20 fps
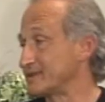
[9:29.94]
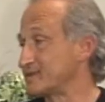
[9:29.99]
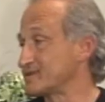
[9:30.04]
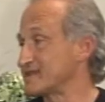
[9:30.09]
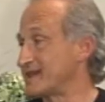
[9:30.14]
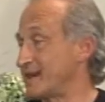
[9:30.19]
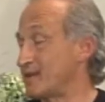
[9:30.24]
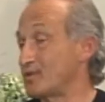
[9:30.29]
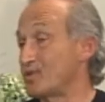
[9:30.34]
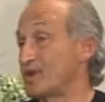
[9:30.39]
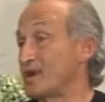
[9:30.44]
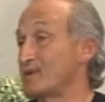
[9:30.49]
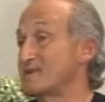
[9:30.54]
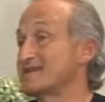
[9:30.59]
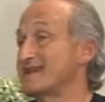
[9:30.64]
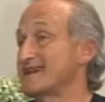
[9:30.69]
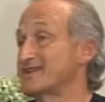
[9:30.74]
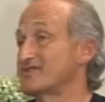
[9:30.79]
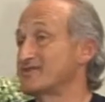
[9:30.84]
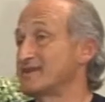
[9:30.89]
He was I, when I
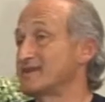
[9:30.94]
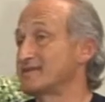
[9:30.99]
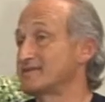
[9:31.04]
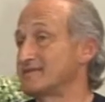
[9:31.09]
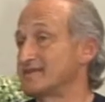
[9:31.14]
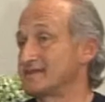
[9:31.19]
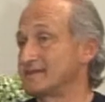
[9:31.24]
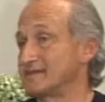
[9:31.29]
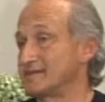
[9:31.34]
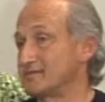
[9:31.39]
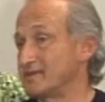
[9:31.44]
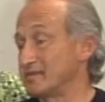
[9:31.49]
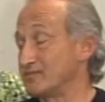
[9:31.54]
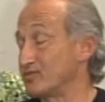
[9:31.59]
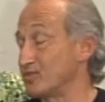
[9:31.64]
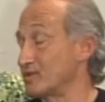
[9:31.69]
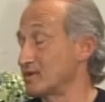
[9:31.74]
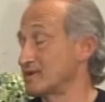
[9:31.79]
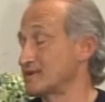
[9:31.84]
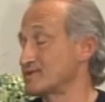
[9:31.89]
was actually at uh,
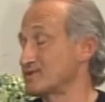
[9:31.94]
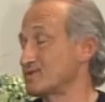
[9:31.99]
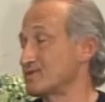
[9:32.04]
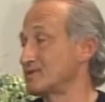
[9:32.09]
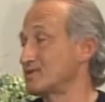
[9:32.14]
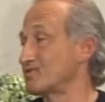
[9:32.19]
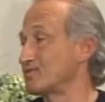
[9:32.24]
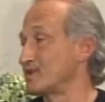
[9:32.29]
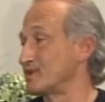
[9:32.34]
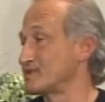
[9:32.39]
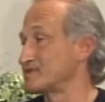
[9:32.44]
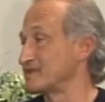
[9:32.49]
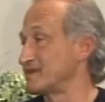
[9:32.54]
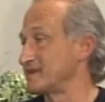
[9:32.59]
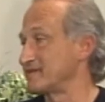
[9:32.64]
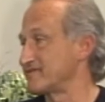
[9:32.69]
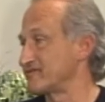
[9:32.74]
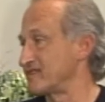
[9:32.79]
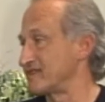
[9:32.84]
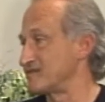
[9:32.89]
boarding school at
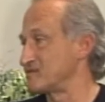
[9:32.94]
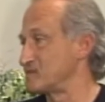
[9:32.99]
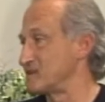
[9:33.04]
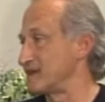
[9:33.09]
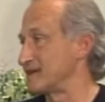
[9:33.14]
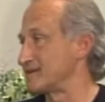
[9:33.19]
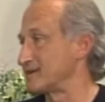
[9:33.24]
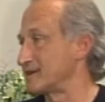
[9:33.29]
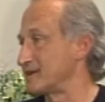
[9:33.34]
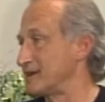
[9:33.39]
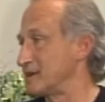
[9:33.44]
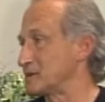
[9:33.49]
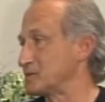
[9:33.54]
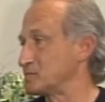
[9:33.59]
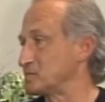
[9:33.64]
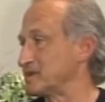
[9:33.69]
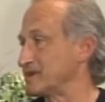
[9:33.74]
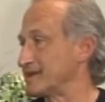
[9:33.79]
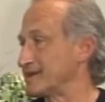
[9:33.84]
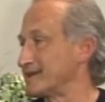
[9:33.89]
Rosey. A friend of mine had
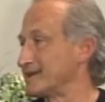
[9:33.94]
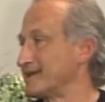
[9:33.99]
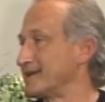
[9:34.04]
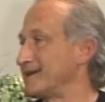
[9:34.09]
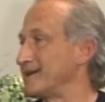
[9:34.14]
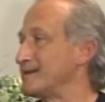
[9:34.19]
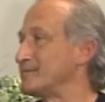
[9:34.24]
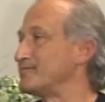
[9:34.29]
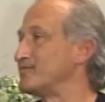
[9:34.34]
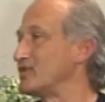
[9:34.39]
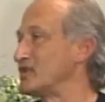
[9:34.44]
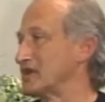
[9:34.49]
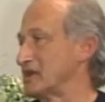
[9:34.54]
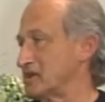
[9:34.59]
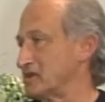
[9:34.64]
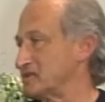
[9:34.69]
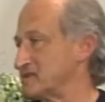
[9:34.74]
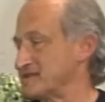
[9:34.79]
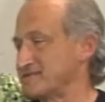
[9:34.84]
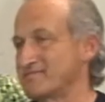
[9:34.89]
gotten me a
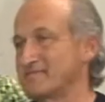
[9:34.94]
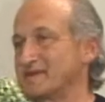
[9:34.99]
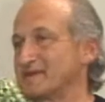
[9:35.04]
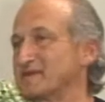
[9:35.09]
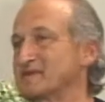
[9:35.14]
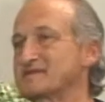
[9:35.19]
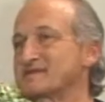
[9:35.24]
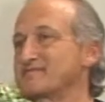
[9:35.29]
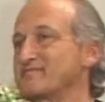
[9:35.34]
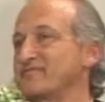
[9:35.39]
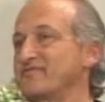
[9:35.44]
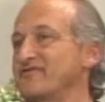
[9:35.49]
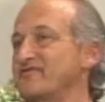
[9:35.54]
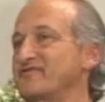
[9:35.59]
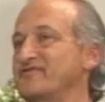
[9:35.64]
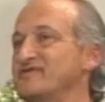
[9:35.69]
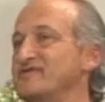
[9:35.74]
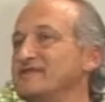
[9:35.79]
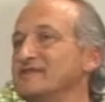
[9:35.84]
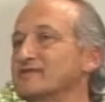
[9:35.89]
book. This
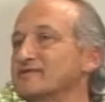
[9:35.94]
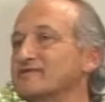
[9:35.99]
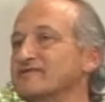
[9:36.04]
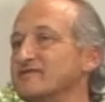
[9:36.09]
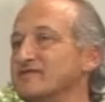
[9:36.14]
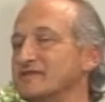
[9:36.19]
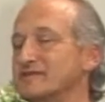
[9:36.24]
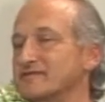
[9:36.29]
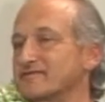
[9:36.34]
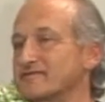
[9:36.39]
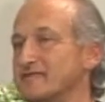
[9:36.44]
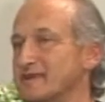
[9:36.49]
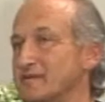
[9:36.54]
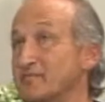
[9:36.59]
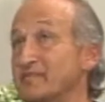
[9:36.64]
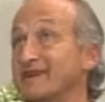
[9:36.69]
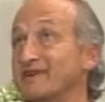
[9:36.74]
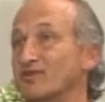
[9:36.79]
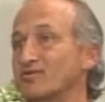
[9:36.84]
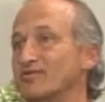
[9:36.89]
dear dear
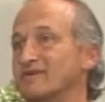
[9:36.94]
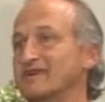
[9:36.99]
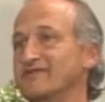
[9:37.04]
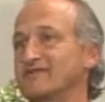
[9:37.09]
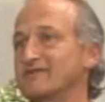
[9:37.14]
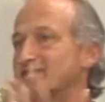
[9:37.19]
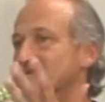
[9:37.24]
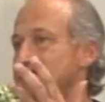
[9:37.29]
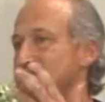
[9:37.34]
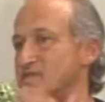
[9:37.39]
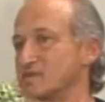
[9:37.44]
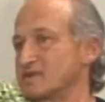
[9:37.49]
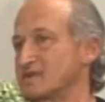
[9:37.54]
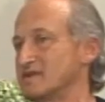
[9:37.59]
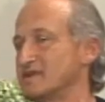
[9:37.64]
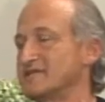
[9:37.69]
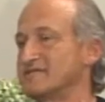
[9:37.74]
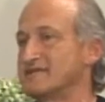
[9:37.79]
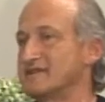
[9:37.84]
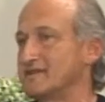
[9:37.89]
friend Peter Riva
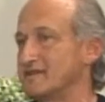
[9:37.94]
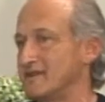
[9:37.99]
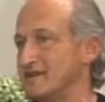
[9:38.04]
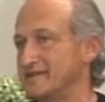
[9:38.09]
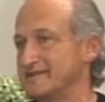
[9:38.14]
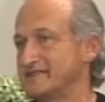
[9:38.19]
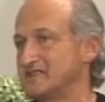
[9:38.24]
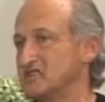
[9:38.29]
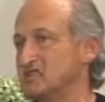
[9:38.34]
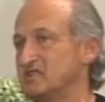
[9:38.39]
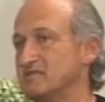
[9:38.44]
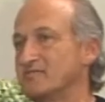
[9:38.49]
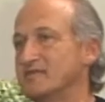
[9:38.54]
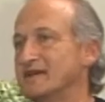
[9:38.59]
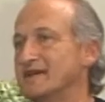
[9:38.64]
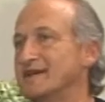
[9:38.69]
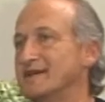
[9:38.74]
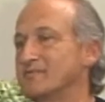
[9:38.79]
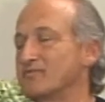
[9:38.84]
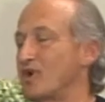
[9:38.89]
lived in London. he
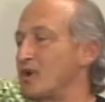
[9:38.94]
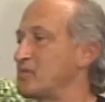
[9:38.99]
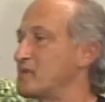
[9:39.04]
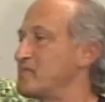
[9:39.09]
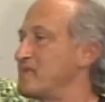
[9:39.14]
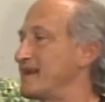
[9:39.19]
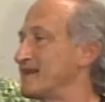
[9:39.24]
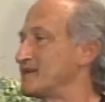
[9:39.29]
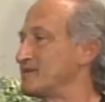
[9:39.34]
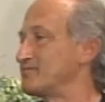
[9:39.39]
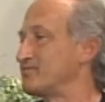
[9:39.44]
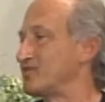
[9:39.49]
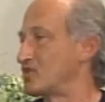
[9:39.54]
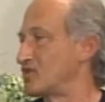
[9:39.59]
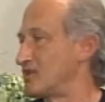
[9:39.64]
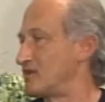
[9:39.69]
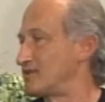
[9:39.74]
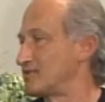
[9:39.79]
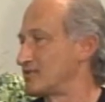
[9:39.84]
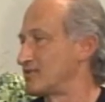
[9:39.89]
brought me back a
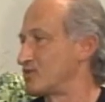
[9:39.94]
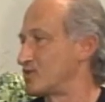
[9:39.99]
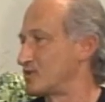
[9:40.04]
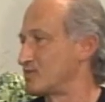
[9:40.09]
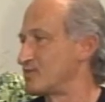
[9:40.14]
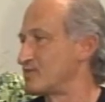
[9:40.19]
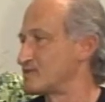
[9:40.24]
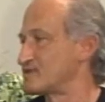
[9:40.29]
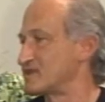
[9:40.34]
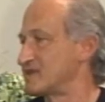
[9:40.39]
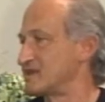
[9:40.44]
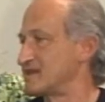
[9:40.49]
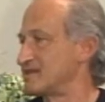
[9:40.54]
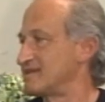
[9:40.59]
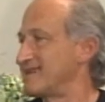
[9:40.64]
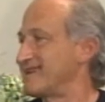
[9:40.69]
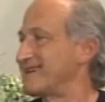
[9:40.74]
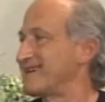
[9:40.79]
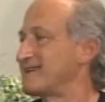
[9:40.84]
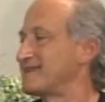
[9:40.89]
book on Corbusier,
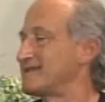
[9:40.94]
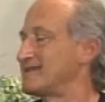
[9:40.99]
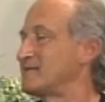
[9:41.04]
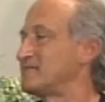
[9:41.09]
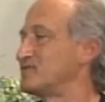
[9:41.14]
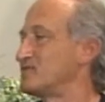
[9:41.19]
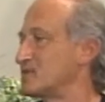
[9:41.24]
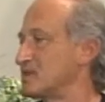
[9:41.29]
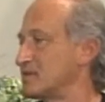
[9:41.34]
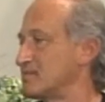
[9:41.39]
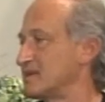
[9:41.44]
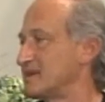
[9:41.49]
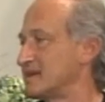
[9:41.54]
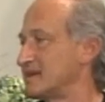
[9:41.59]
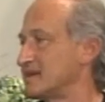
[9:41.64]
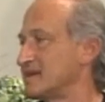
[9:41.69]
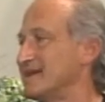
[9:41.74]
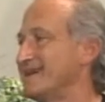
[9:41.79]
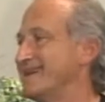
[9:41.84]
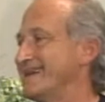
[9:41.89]
and I ended up doing
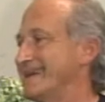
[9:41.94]
my